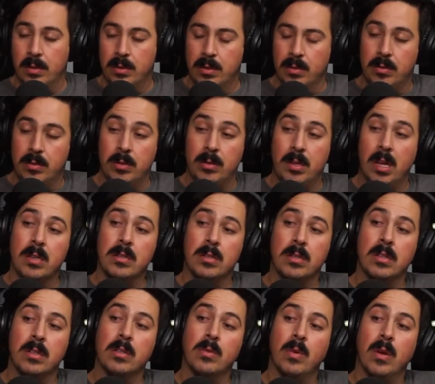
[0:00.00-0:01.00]
So
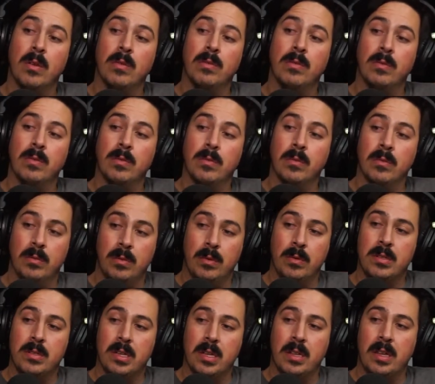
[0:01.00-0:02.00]
2012, you'd
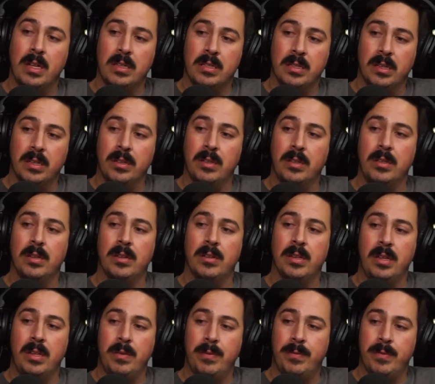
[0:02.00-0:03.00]
say that's like the year that
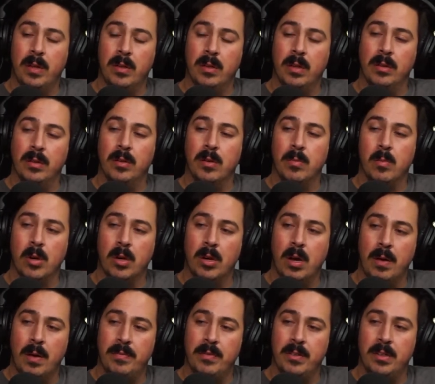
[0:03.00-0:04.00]
you felt a little more
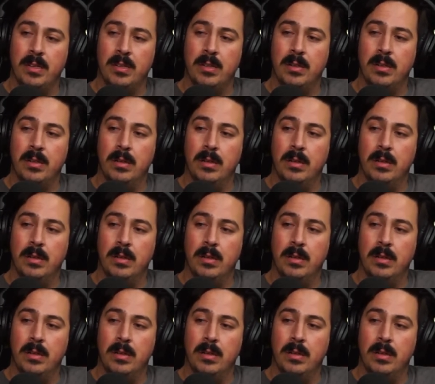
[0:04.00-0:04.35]
confident.